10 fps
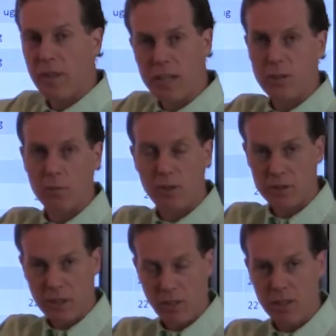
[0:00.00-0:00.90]

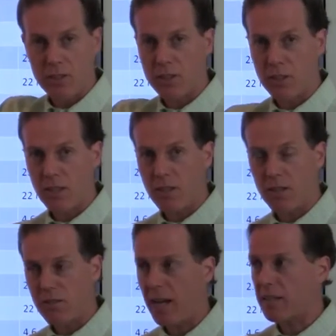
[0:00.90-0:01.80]
vegetables at lunch and dinner.
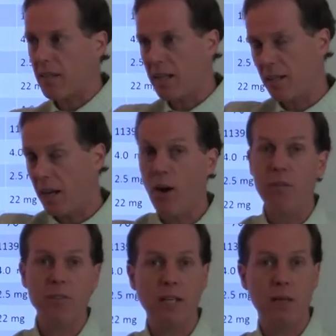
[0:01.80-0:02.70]
In fact, I, I
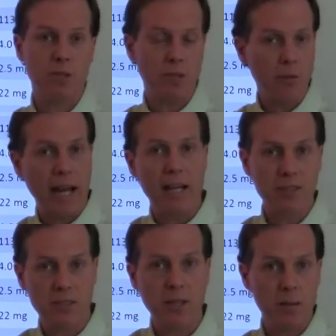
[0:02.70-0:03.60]
oftentimes do
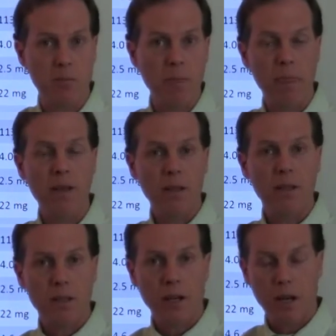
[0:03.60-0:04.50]
add some
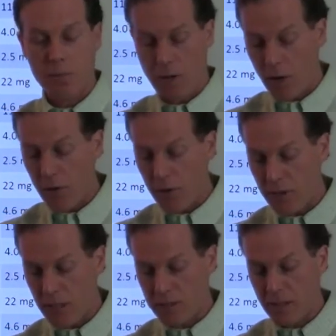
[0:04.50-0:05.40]
um, other
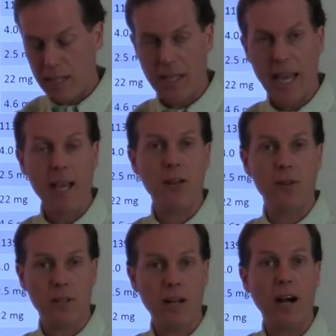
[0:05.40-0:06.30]
things like kale
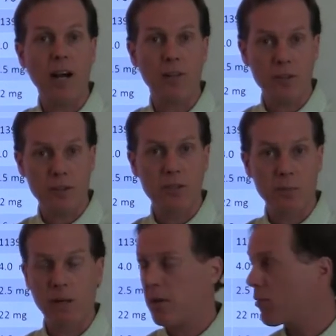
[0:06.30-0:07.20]
or collards to
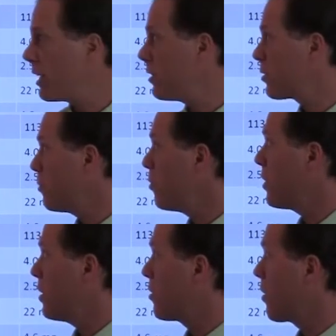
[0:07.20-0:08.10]
my green
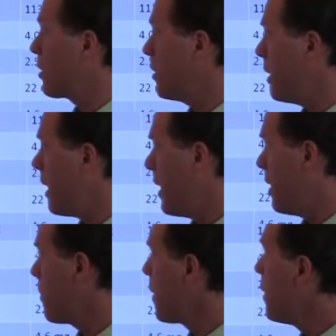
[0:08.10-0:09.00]
smoothie during the day.